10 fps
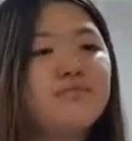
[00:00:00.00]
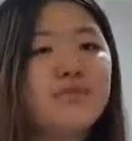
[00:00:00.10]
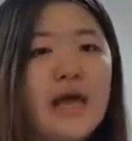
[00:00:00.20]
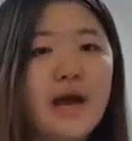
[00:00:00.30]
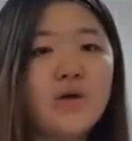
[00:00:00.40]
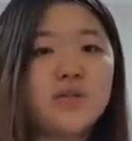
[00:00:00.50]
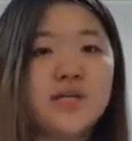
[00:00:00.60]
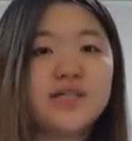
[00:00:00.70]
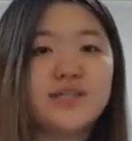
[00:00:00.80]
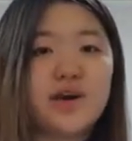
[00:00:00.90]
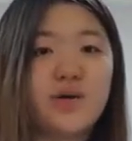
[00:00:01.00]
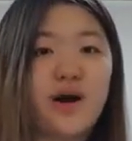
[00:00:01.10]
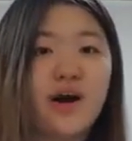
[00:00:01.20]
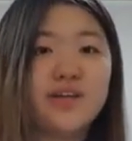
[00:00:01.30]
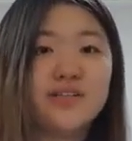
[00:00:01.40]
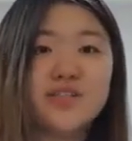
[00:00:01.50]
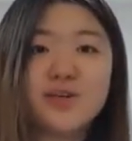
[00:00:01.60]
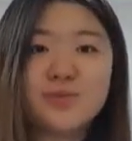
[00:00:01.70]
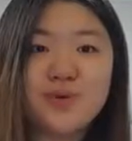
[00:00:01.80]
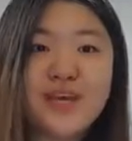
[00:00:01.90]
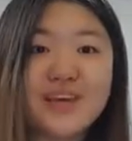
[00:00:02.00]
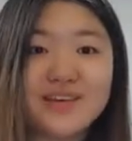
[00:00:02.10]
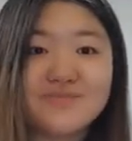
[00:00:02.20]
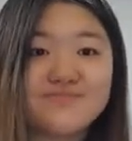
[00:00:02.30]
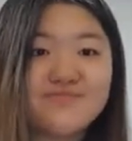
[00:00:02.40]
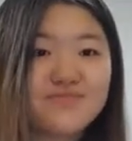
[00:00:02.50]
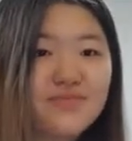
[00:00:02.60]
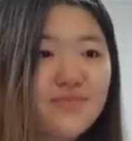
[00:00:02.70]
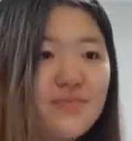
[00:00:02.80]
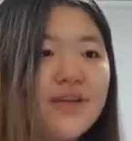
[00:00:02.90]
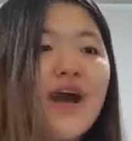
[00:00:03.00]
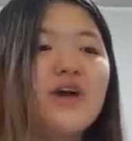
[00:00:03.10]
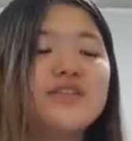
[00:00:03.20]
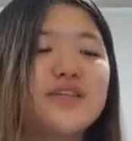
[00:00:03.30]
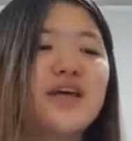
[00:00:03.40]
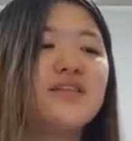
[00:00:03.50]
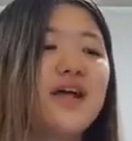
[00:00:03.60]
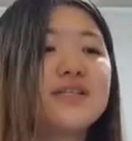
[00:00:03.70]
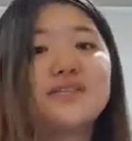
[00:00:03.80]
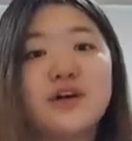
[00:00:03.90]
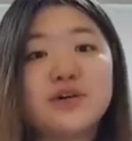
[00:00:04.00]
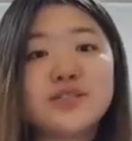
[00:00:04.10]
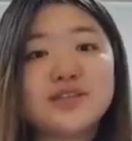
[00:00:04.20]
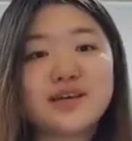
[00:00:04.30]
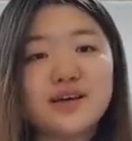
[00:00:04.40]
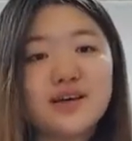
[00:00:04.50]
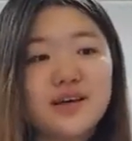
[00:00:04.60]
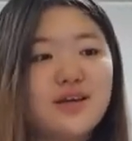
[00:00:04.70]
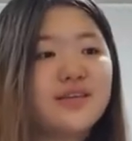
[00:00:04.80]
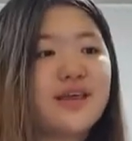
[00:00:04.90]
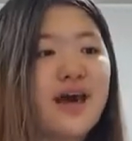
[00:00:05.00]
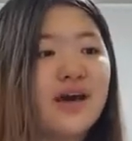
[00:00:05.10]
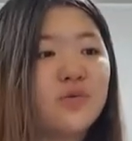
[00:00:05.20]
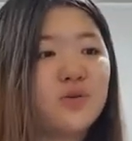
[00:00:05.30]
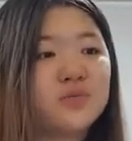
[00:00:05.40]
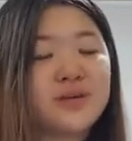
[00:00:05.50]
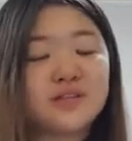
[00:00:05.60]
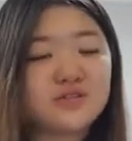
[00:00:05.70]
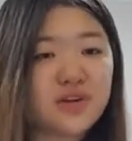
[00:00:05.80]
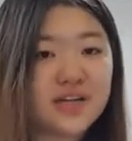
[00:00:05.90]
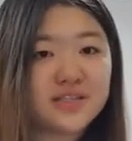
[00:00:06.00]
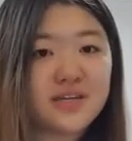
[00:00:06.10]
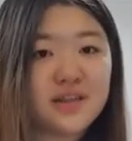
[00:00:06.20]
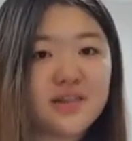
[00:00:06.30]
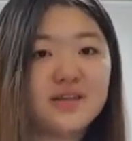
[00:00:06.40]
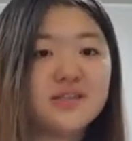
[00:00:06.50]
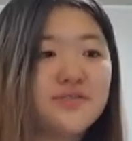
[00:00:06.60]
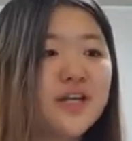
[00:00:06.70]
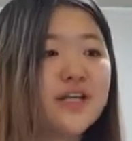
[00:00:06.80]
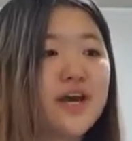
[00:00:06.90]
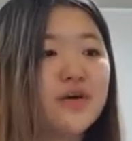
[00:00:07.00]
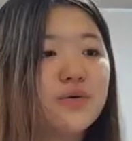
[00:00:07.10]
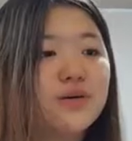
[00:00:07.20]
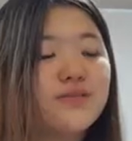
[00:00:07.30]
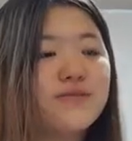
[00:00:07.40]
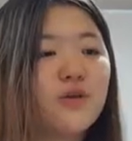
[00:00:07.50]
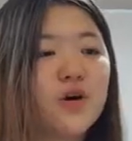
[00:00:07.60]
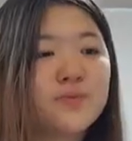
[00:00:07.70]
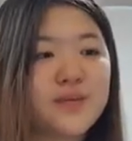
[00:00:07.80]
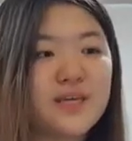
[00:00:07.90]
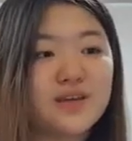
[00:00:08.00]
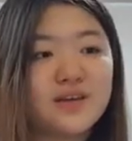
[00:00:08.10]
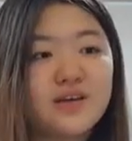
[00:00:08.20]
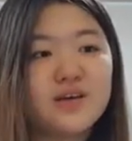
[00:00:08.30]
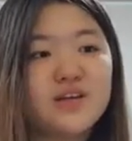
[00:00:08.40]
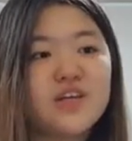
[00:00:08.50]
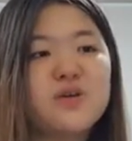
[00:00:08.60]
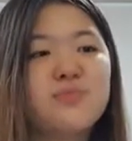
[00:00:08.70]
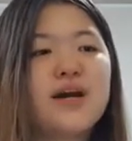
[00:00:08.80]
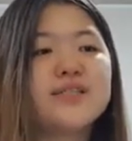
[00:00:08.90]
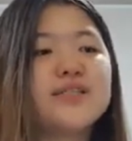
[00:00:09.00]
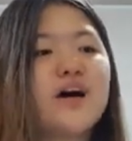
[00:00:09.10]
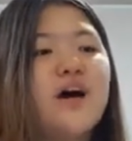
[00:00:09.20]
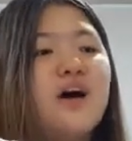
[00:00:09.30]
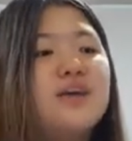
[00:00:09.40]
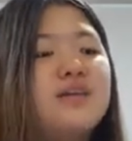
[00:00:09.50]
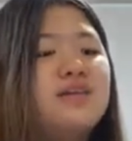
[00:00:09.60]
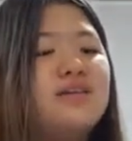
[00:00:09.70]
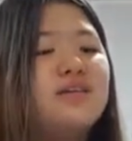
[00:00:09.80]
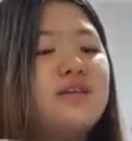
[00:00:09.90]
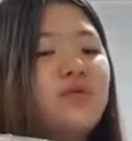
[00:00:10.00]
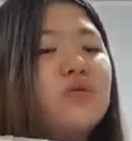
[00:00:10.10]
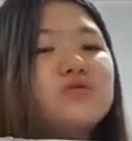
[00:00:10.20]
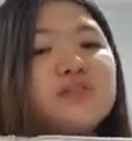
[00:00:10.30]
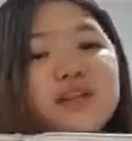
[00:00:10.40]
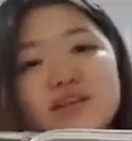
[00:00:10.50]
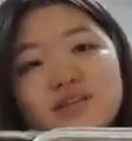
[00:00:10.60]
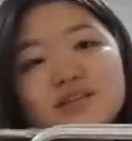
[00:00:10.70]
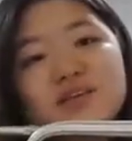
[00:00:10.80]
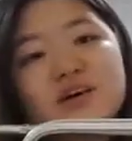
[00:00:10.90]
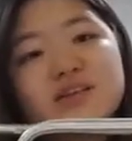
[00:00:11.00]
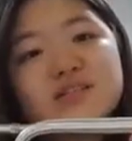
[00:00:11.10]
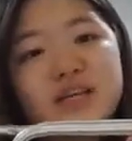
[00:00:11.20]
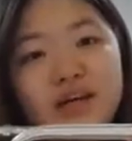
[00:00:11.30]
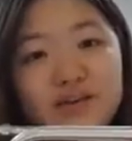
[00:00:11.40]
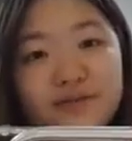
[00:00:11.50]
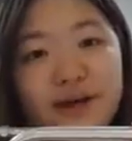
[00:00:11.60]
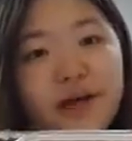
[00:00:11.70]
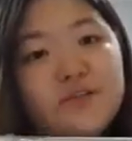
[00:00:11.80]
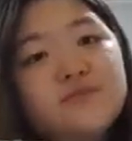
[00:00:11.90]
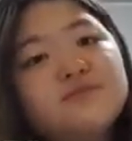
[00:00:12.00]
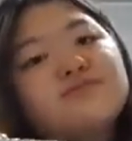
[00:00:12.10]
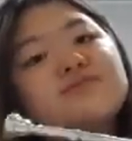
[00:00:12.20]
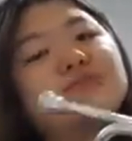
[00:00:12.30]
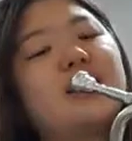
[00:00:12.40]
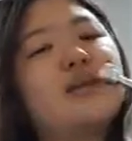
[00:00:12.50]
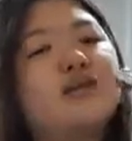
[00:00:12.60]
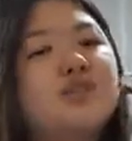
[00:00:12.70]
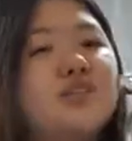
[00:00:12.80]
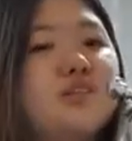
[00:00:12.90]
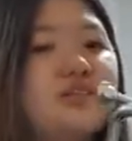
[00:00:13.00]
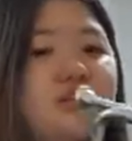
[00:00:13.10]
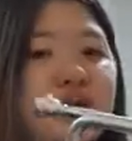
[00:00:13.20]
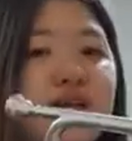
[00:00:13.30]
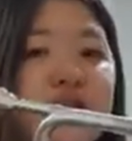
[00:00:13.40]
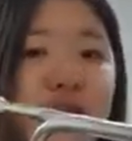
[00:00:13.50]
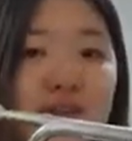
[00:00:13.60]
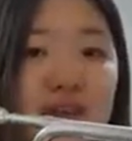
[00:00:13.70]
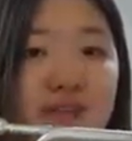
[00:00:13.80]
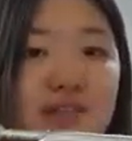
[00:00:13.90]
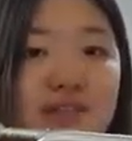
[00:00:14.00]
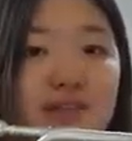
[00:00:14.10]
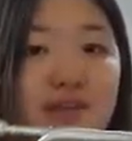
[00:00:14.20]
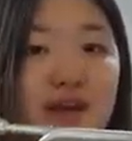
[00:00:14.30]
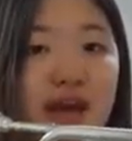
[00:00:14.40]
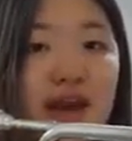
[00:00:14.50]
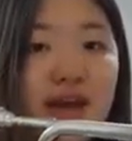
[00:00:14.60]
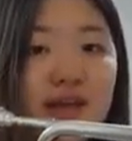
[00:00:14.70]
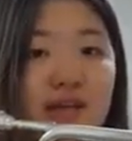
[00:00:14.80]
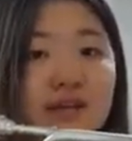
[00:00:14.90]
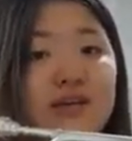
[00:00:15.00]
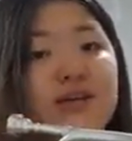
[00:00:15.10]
Now, let's go on to B, our second last note that will be instructed in this video. For B, you press on only the second valve, and it should look like this, and